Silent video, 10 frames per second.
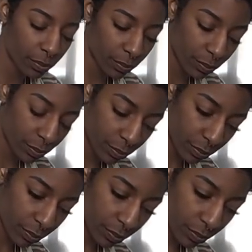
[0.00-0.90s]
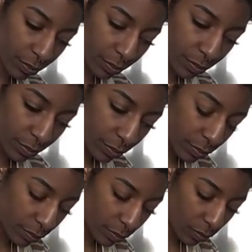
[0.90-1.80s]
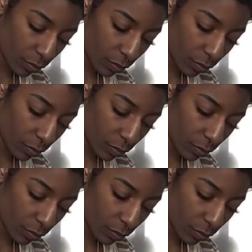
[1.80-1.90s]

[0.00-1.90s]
(silence)